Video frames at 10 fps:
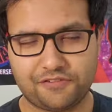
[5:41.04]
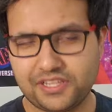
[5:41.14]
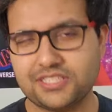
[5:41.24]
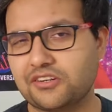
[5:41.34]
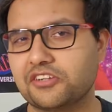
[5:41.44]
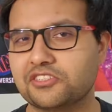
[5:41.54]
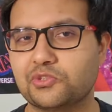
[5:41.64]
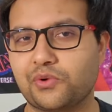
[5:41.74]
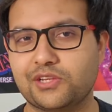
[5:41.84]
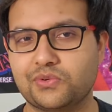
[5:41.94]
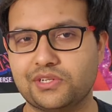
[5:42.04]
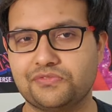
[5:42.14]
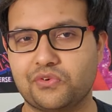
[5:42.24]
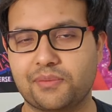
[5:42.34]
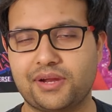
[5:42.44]
A fun start to
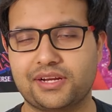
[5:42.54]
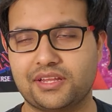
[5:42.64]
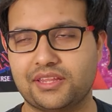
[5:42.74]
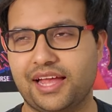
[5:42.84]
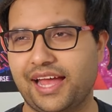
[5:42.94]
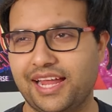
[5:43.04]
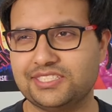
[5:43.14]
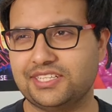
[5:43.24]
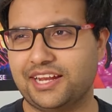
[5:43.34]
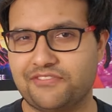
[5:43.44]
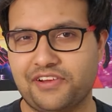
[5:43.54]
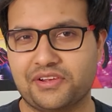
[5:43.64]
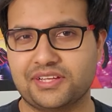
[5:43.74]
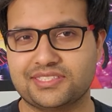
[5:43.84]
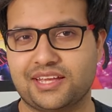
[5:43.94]
2024, I'm not gonna lie. I actually had a
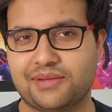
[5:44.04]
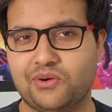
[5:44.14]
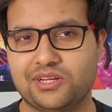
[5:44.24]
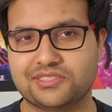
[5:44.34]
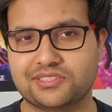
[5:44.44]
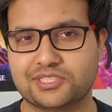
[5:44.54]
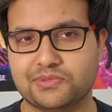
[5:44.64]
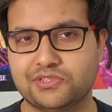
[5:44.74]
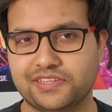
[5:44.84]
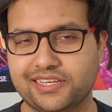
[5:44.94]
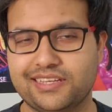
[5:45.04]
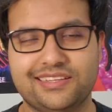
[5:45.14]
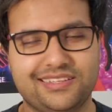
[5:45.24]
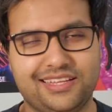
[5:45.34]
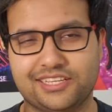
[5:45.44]
very good time watching this movie.
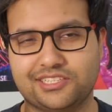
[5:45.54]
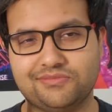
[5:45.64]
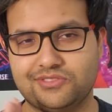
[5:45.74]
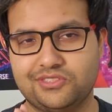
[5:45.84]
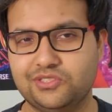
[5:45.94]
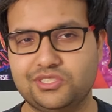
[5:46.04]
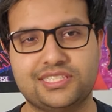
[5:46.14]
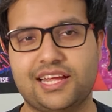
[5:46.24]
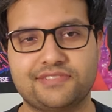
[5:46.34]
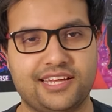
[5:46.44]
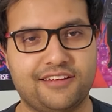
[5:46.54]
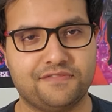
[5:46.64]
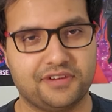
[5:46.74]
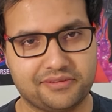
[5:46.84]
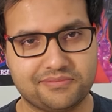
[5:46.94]
Like, you just have to
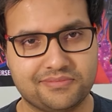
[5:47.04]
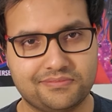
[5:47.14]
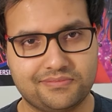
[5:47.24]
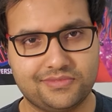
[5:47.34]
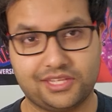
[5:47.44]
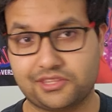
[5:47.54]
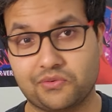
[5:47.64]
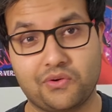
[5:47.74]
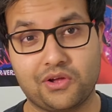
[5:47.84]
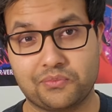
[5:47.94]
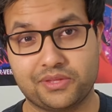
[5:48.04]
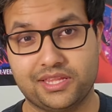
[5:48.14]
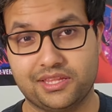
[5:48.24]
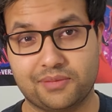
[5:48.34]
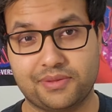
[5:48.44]
have fun. Nothing wrong
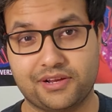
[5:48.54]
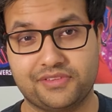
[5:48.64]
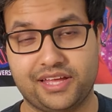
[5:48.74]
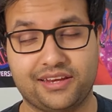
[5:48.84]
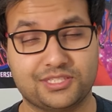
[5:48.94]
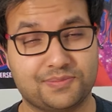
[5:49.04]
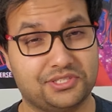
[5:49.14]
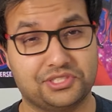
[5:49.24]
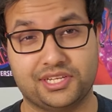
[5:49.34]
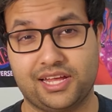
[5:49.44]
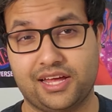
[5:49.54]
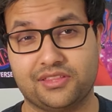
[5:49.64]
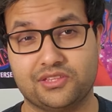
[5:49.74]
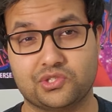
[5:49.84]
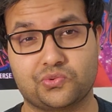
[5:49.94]
with a little bit of that, especially
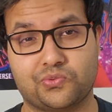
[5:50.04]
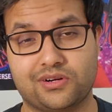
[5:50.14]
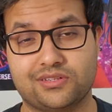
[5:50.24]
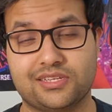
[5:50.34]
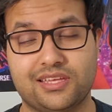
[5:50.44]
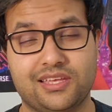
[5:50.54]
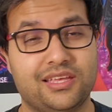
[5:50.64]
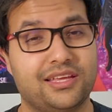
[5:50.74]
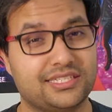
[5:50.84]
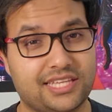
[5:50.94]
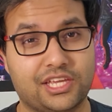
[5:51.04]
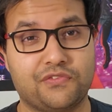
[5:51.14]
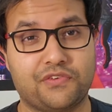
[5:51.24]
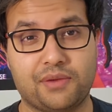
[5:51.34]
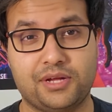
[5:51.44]
not in this world. Guys,
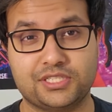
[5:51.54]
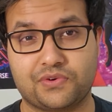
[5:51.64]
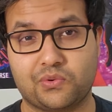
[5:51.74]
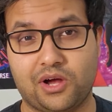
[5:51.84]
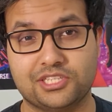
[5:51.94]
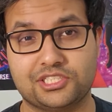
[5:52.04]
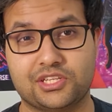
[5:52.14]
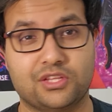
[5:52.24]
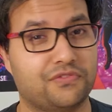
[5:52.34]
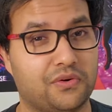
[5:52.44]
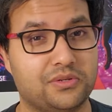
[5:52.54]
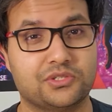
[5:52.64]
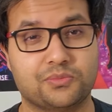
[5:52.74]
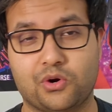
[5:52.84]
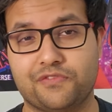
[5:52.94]
thank you very much for watching. Look
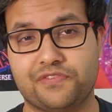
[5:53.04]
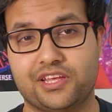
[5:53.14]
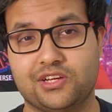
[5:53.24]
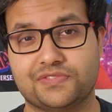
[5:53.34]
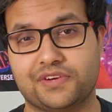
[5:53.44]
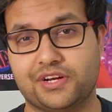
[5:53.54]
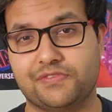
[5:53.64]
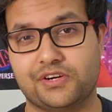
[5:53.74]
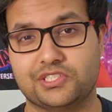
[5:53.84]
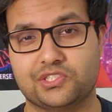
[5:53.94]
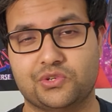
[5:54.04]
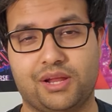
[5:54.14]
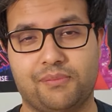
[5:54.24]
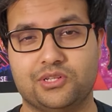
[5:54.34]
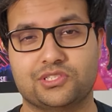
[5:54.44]
forward to more videos very, very
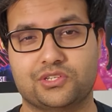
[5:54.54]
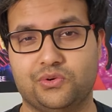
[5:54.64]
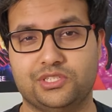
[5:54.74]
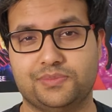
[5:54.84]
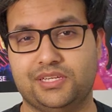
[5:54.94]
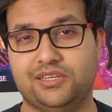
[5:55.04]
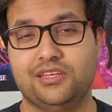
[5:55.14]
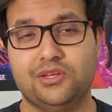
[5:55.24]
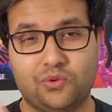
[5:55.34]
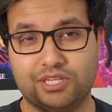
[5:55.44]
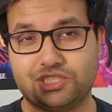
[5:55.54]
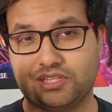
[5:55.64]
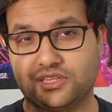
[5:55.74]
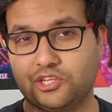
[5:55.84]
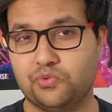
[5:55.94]
soon. I'm also going to be
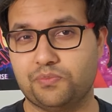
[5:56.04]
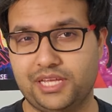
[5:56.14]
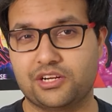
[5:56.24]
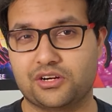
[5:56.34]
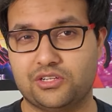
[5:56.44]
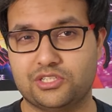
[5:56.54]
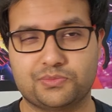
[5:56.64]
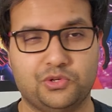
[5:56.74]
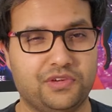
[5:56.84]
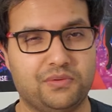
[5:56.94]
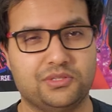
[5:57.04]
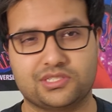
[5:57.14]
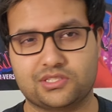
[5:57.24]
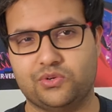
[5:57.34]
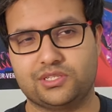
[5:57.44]
watching the new Mean Girls movie,
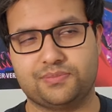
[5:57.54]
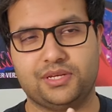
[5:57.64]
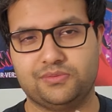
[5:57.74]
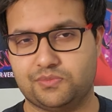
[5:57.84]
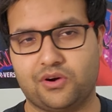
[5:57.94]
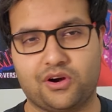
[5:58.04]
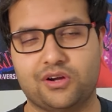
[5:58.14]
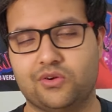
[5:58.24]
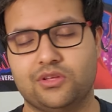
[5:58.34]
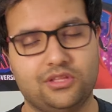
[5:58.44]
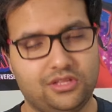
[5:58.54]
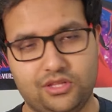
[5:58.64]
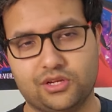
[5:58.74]
which is going to be tomorrow.